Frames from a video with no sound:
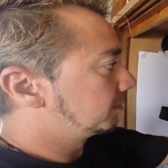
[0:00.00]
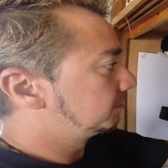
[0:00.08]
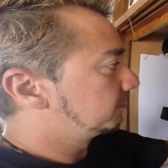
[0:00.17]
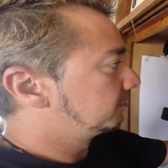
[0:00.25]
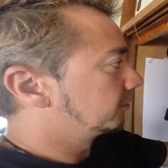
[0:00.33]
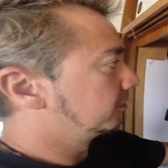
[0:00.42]
up
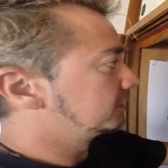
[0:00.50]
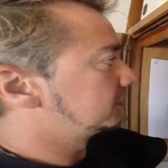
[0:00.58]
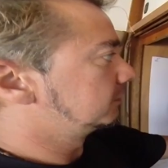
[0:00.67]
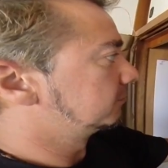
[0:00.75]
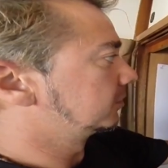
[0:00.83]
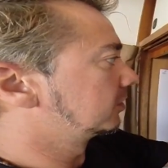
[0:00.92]
various
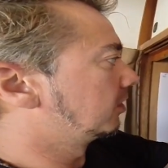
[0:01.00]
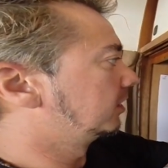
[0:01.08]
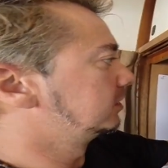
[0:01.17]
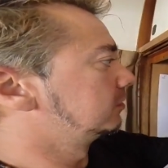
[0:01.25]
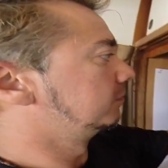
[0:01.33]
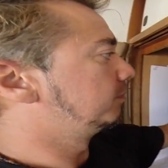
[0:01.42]
different
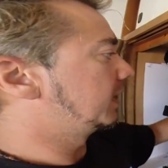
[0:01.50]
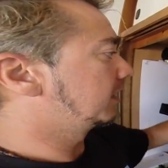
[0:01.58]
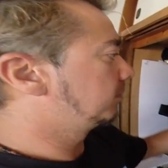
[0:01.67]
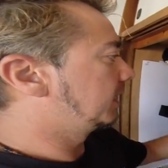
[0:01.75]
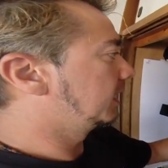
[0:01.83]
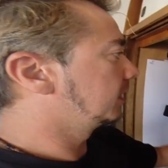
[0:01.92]
kinds of
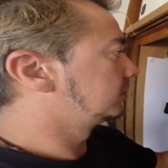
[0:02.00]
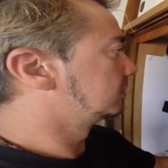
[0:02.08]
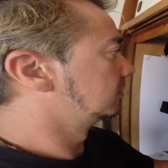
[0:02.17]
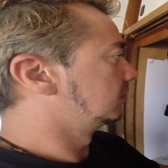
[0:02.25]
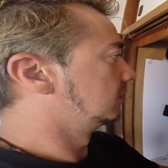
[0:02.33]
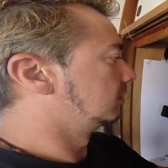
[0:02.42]

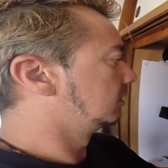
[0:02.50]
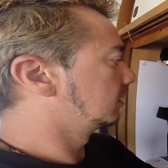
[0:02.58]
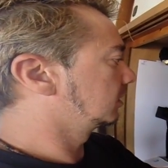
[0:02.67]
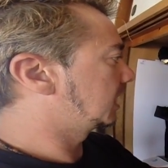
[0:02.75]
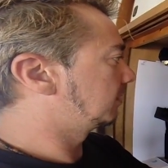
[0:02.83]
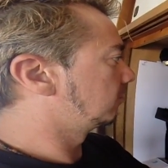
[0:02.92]
backpacks and
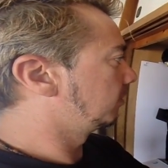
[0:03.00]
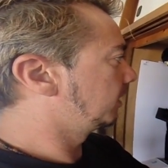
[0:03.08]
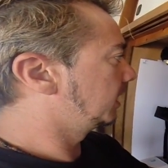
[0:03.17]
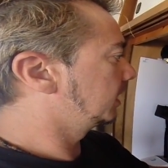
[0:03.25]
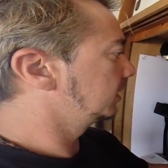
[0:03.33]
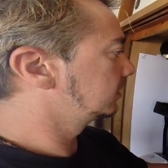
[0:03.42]
camera
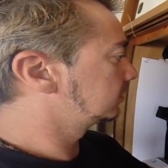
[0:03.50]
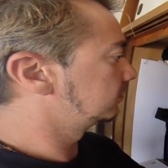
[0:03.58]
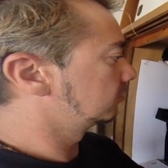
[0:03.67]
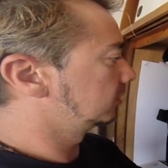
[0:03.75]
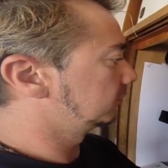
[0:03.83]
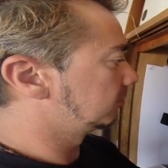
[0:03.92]
bags
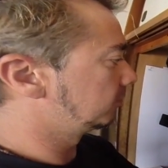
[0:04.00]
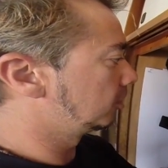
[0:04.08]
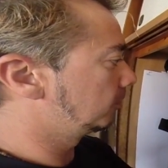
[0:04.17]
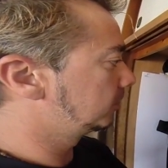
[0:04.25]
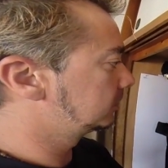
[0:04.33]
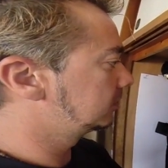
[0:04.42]
for all different
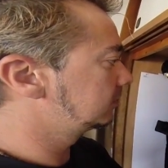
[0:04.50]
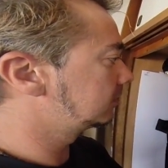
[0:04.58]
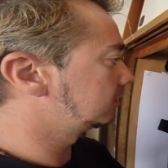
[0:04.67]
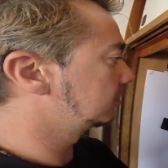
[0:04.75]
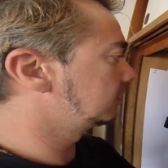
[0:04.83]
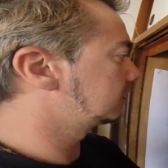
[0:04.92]
purposes.
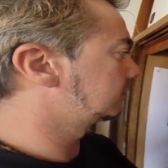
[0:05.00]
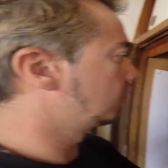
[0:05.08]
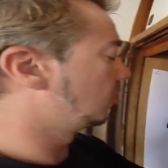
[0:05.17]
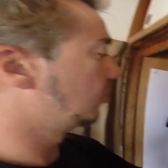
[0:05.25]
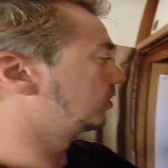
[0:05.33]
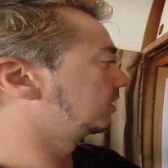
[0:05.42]
So you get
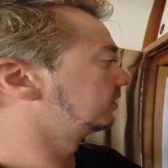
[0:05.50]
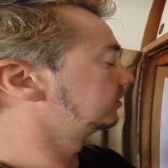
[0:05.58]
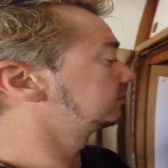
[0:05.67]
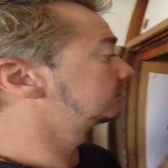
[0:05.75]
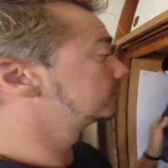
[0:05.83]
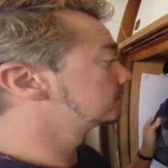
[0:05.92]
small
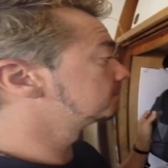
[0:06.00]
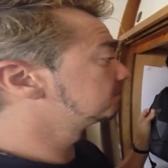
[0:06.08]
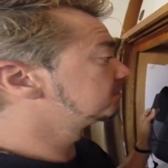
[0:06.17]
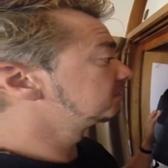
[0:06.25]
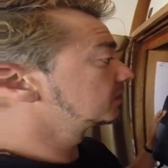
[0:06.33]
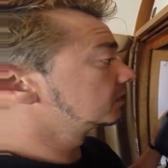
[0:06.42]
ones,
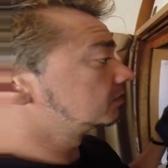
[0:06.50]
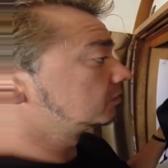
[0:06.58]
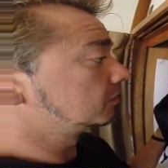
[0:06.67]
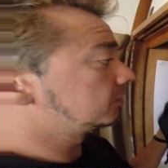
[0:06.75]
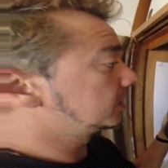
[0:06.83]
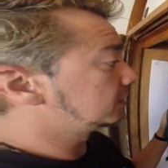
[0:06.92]

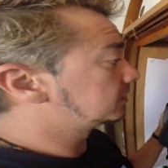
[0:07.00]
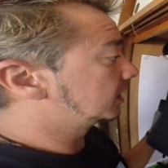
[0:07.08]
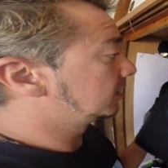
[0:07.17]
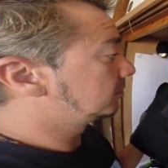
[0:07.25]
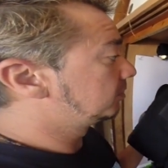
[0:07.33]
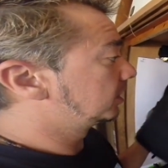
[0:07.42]
think
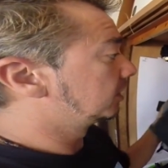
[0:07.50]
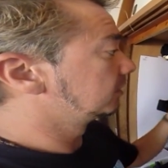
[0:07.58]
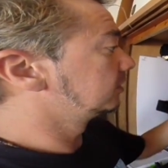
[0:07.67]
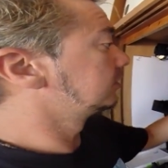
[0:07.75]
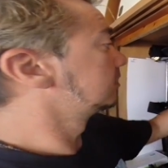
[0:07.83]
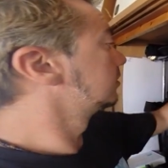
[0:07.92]
tank
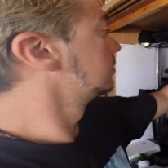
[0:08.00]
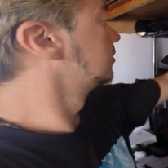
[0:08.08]
belts,